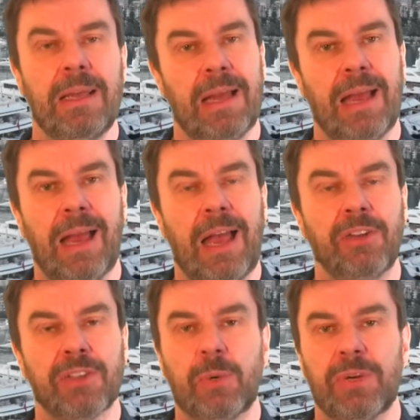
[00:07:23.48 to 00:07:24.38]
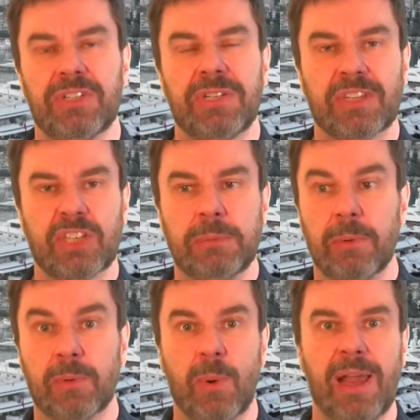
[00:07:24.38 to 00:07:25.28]
Uh, another question that's come
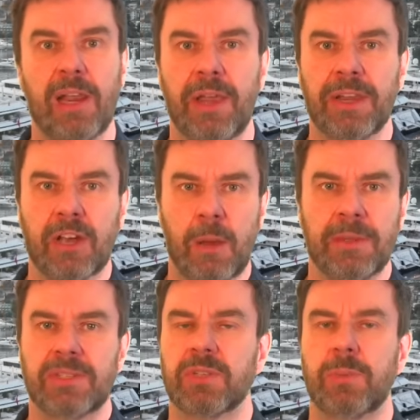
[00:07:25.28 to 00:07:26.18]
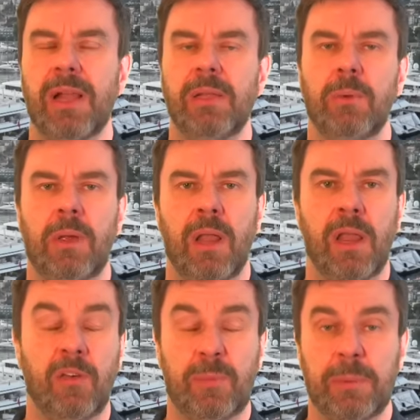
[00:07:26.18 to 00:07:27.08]
up quite a lot in the comments as well, a
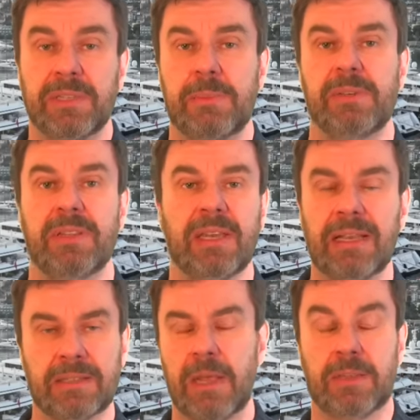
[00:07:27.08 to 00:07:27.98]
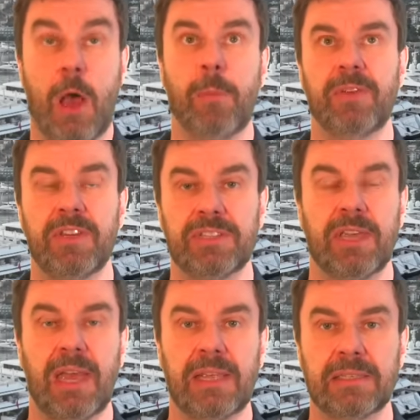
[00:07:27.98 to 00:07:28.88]
lot of people seem to think it's, it's obvious
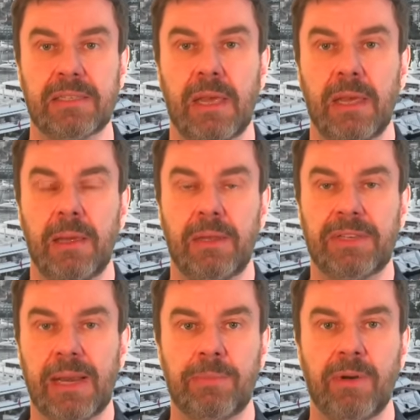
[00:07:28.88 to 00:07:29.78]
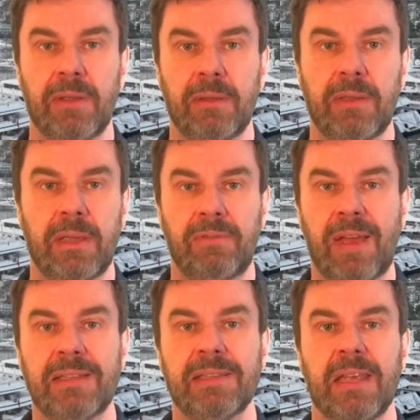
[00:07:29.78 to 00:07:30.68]
that it's uh, a deliberate
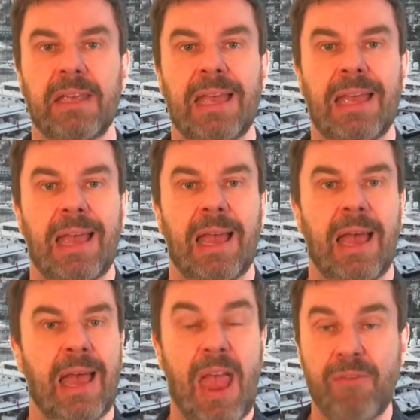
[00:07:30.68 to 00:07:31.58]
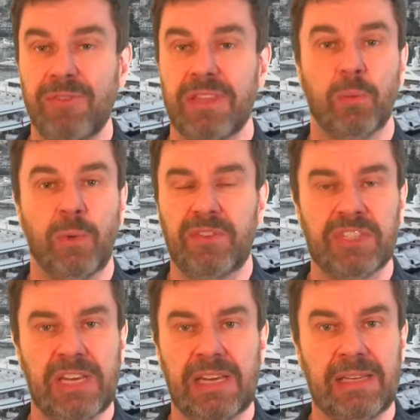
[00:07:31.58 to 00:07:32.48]
event. Uh, everything we've
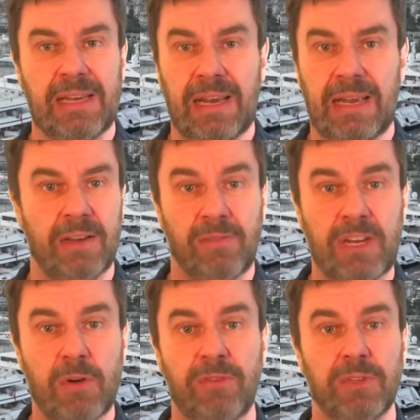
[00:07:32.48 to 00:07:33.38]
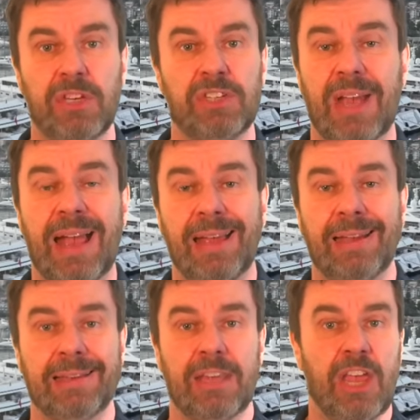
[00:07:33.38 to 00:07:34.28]
seen in the video footage
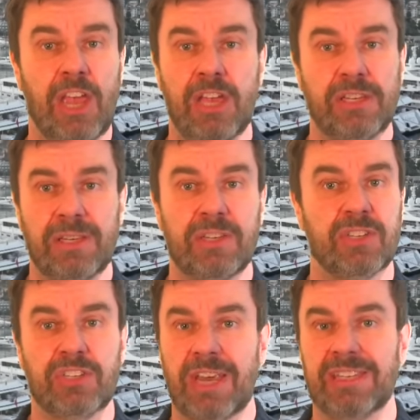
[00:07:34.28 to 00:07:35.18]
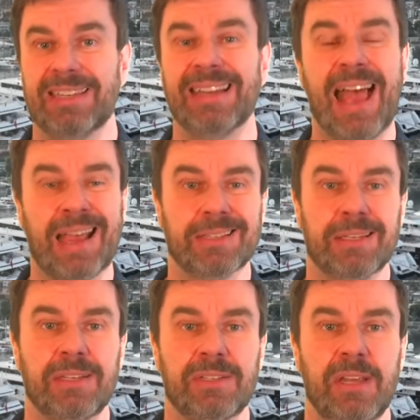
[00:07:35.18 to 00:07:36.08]
and heard suggests an
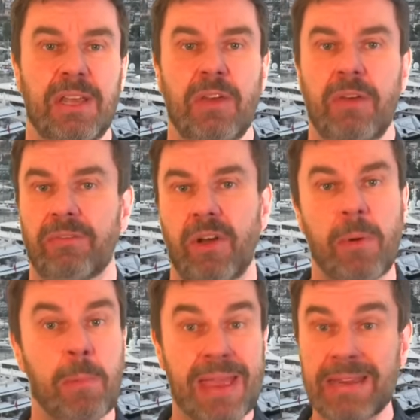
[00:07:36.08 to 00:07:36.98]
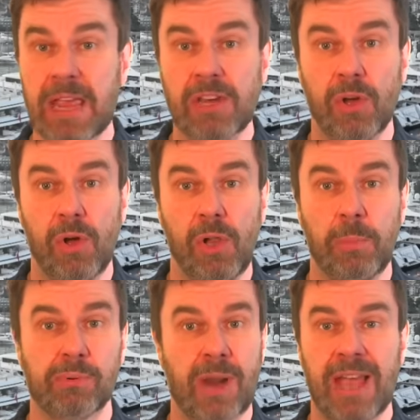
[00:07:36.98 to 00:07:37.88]
accident from a mayday call
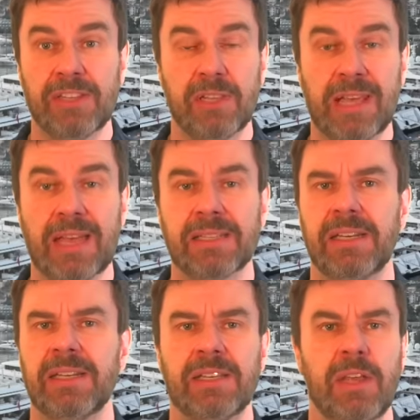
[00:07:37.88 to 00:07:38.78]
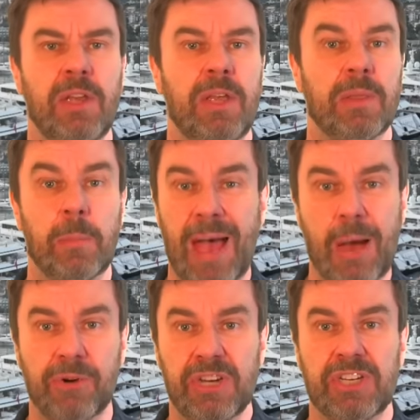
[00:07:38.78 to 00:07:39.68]
prior to the accident, the
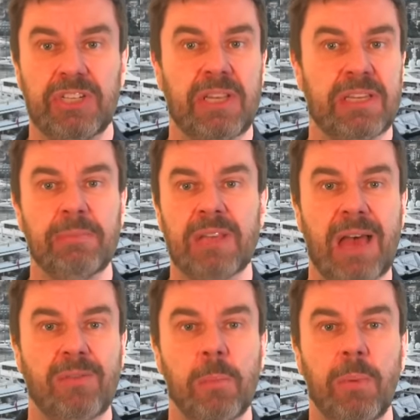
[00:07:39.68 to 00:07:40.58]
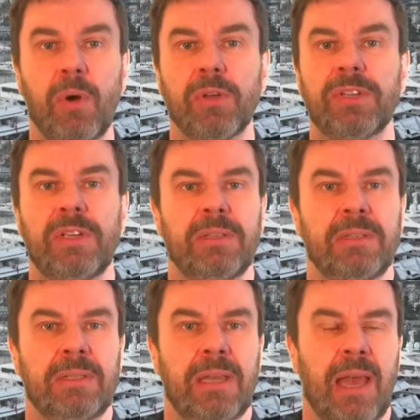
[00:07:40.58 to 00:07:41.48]
power issues they seem to have on board.
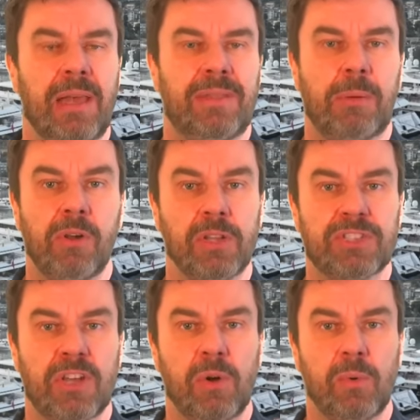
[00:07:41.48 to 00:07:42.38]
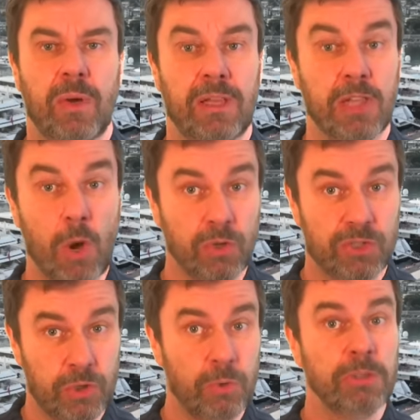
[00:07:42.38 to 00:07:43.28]
Uh, there were also lo
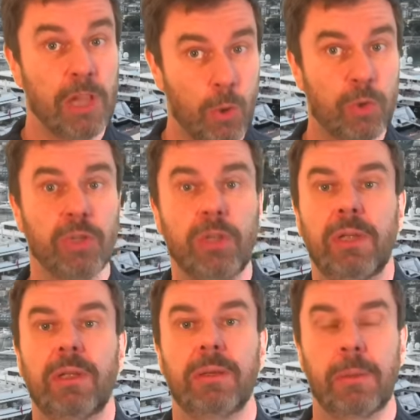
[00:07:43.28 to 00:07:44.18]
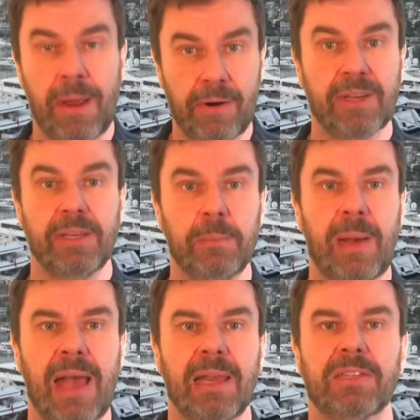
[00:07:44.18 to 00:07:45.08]
two local American
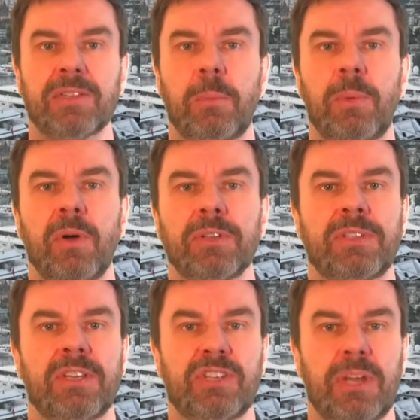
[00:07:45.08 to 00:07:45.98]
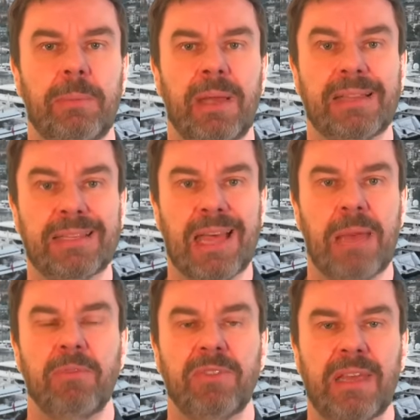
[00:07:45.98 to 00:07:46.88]
pilots on board the ship at the
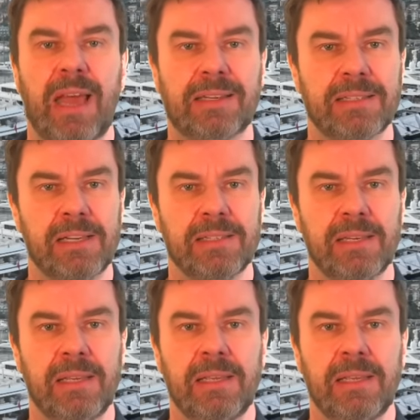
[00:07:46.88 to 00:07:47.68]
time of the accident.